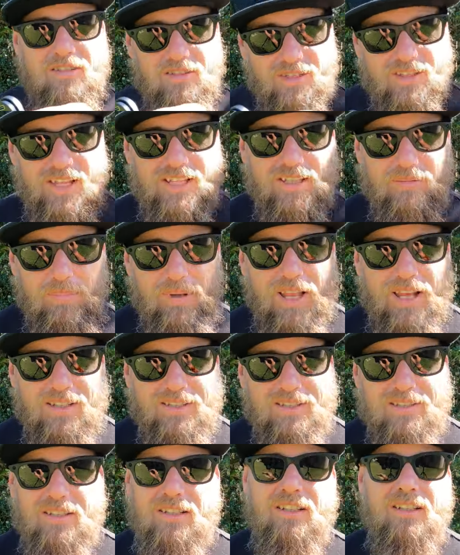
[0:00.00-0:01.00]
so that's a
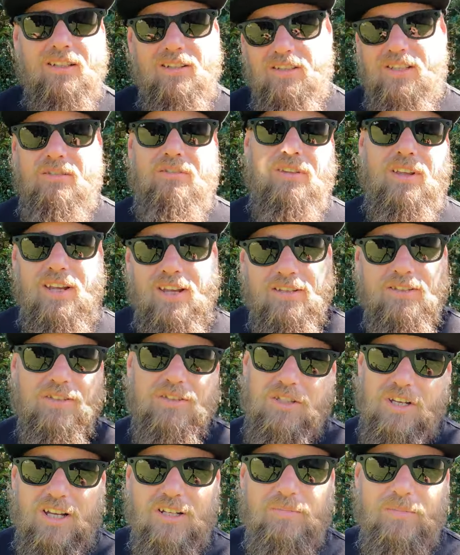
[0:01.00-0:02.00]
plus, because everything else
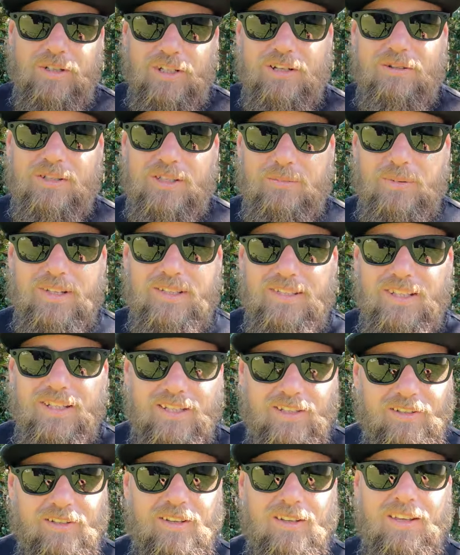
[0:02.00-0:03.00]
is charged by
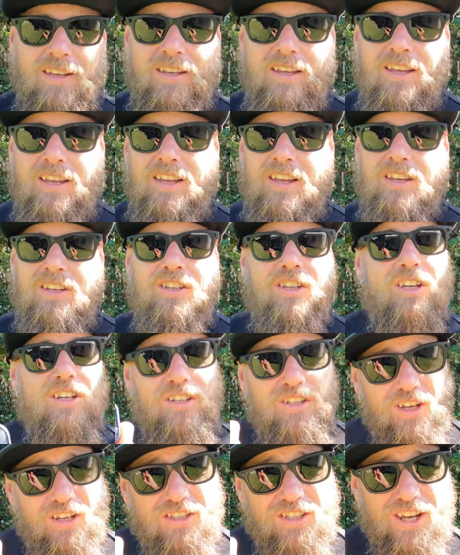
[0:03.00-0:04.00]
USB-C. You
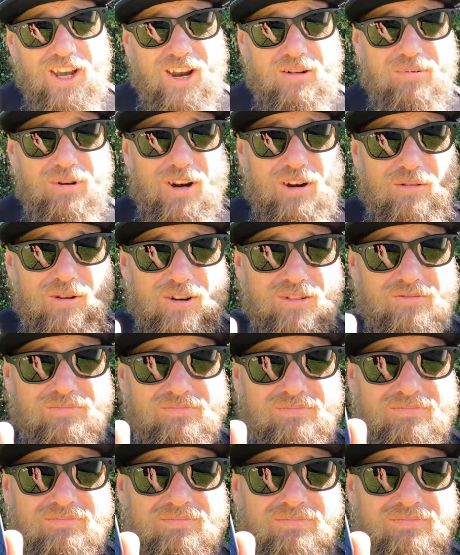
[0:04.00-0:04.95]
can turn your GoPro on,